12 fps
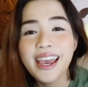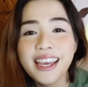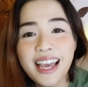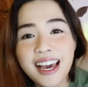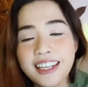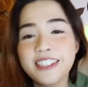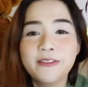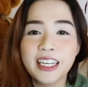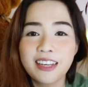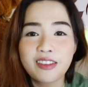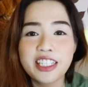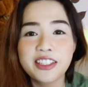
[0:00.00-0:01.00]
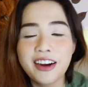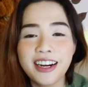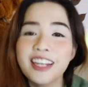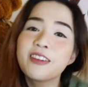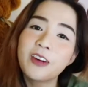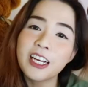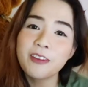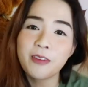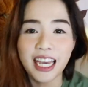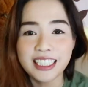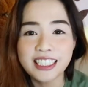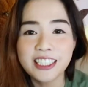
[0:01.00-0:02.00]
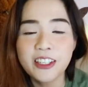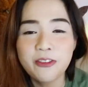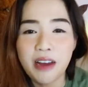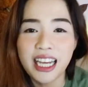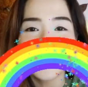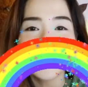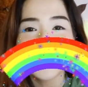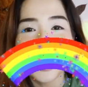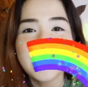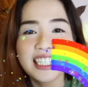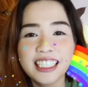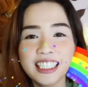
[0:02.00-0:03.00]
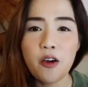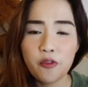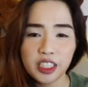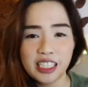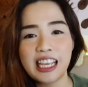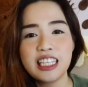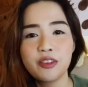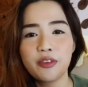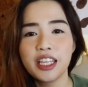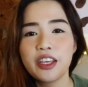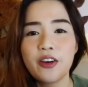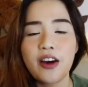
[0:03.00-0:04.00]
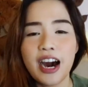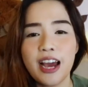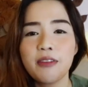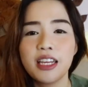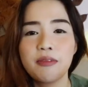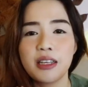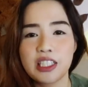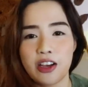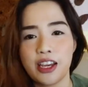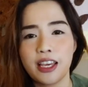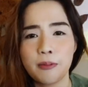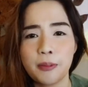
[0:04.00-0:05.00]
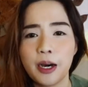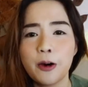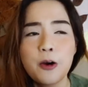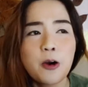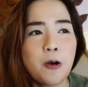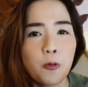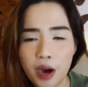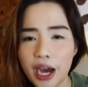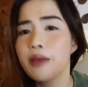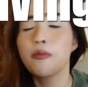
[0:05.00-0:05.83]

Hey guys, my name is Char and welcome back to my channel. For today's video, I'm gonna be talking about why